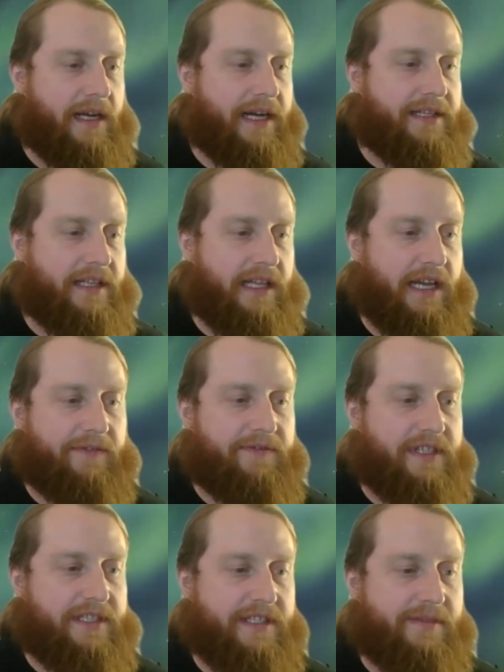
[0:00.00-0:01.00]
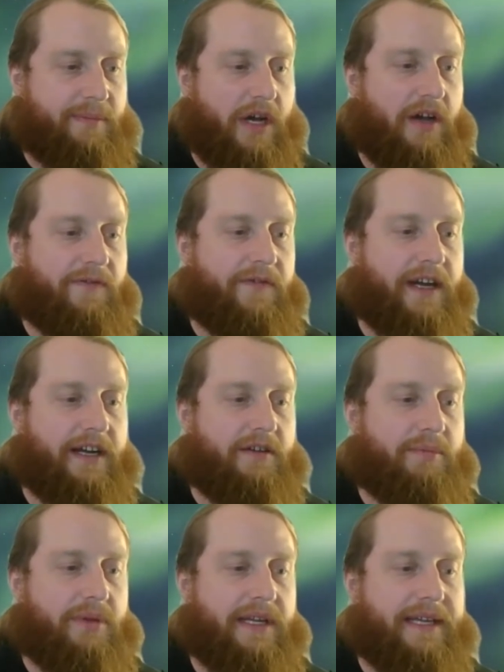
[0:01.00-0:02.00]
On the left is a small
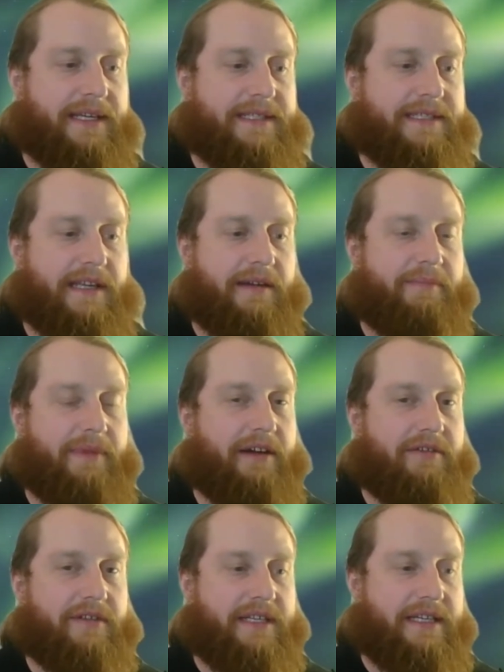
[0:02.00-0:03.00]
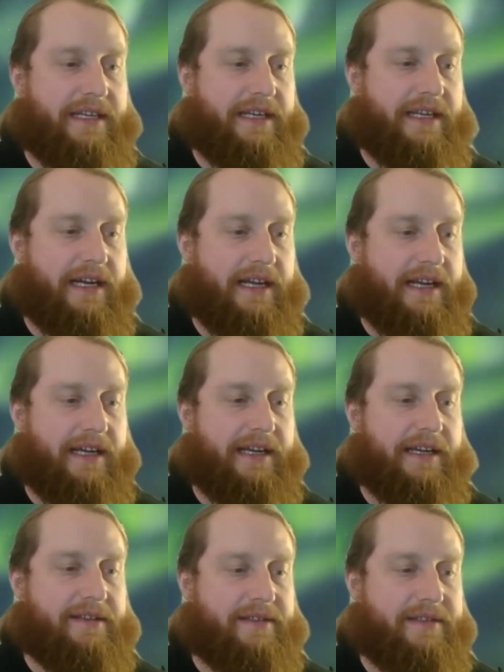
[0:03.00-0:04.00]
fireplace about knee high.
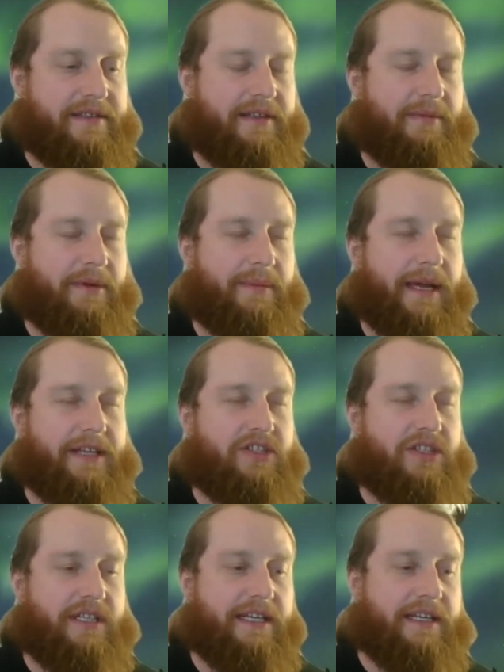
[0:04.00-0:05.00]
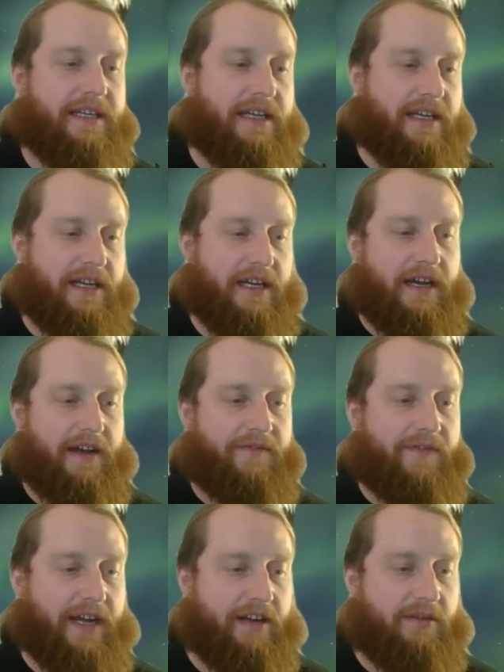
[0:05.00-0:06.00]
So I'm imagining a
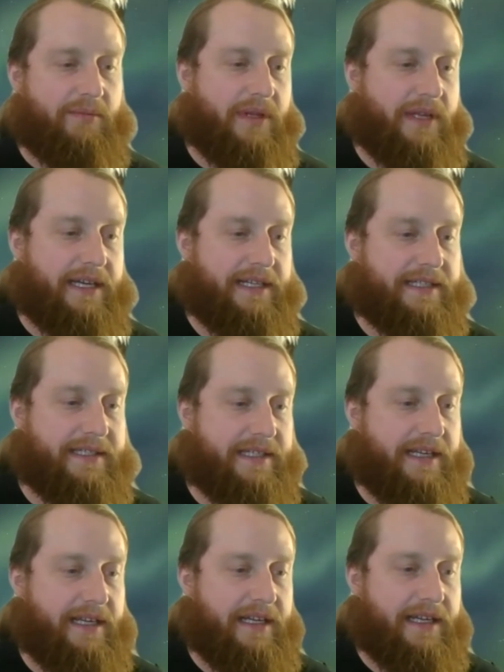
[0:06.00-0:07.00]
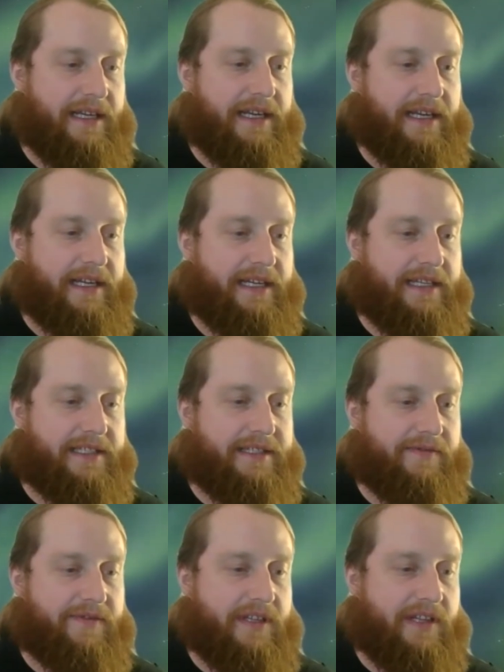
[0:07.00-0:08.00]
fireplace. It is
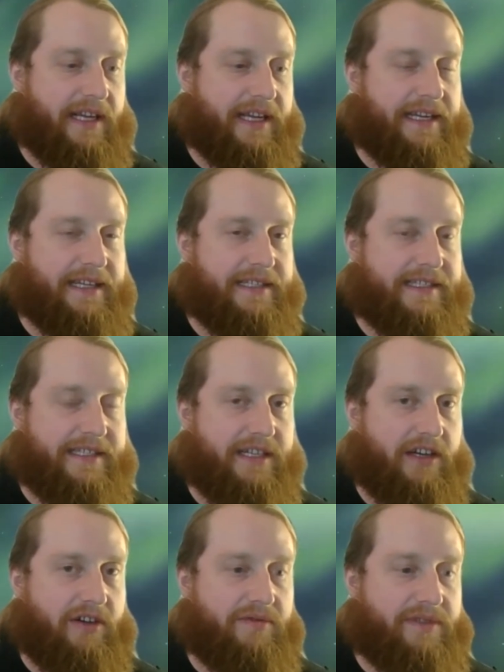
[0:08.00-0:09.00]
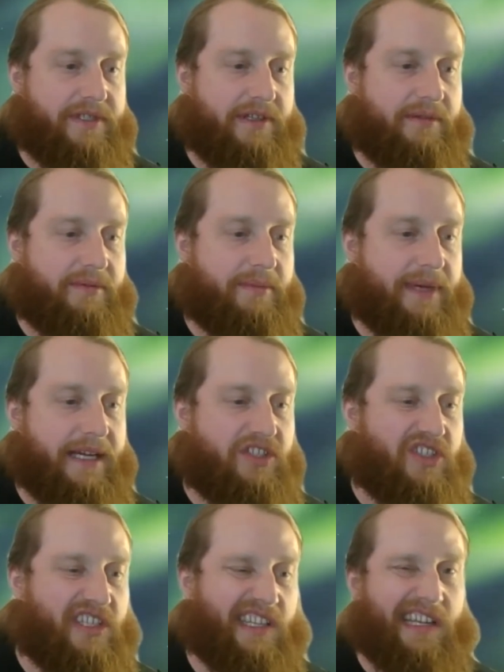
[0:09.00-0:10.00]
of clay and stone. So I'm
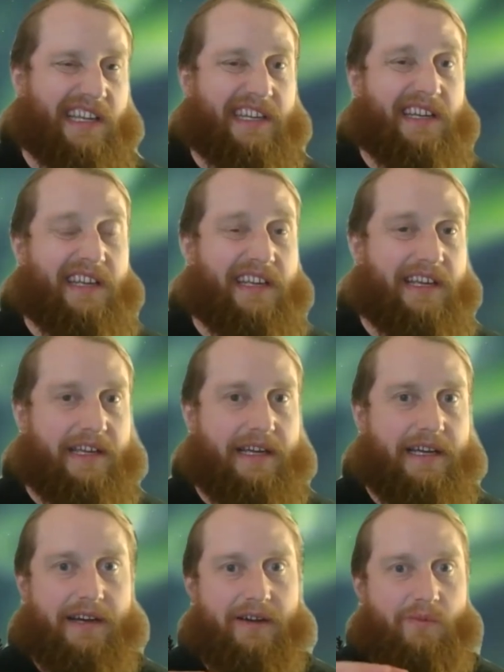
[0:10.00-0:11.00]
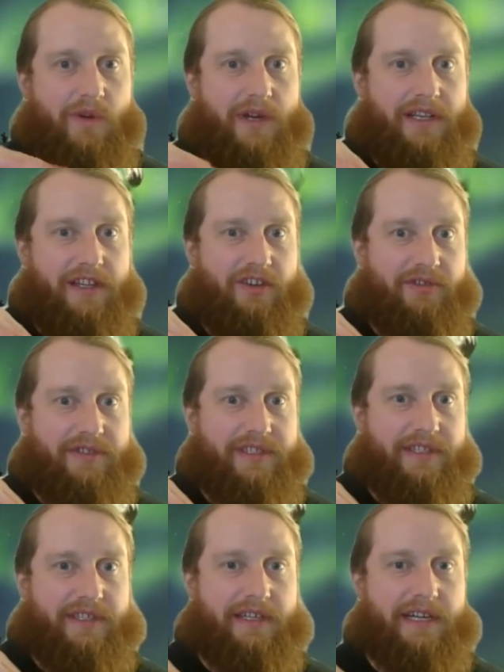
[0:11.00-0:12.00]
imagining like one of those